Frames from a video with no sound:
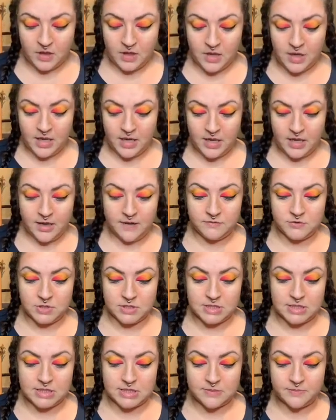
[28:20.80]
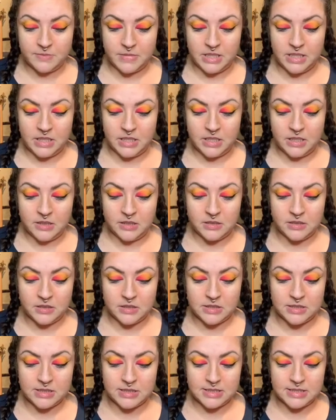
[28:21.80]
have just this mini
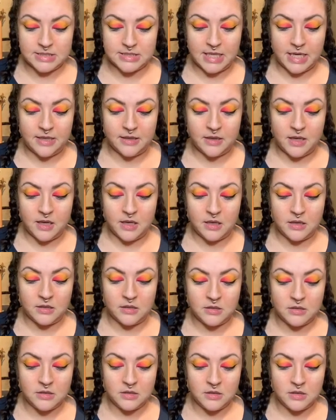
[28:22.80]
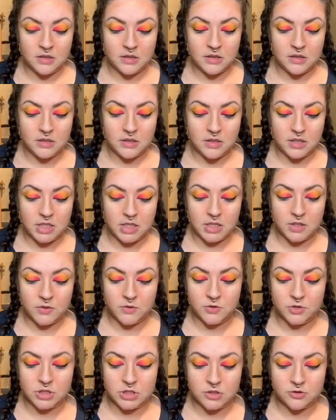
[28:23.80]
Styla
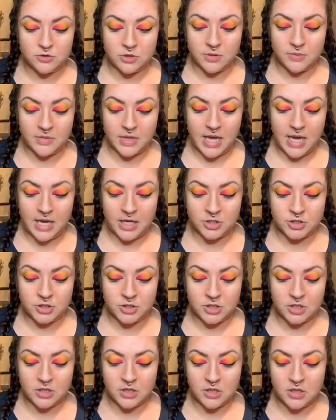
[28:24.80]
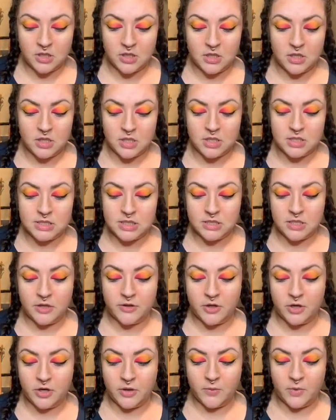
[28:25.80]
huge extreme lash. It's
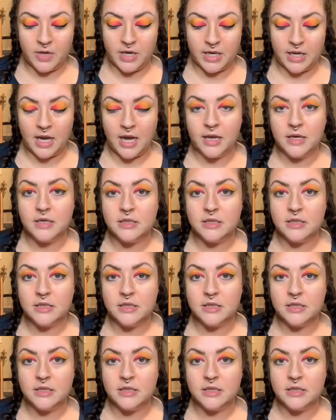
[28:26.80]
another one I got.